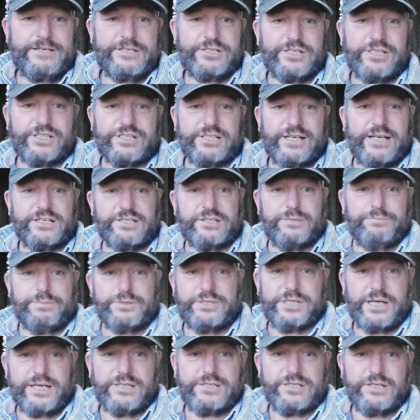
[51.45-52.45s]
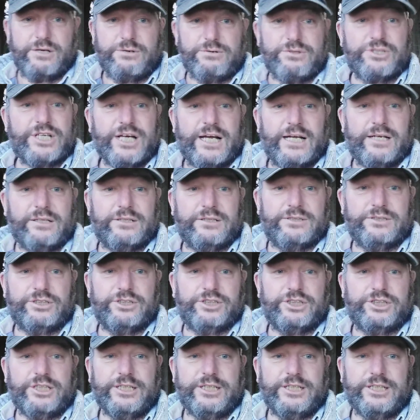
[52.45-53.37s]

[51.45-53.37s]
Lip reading: She set us a potato challenge.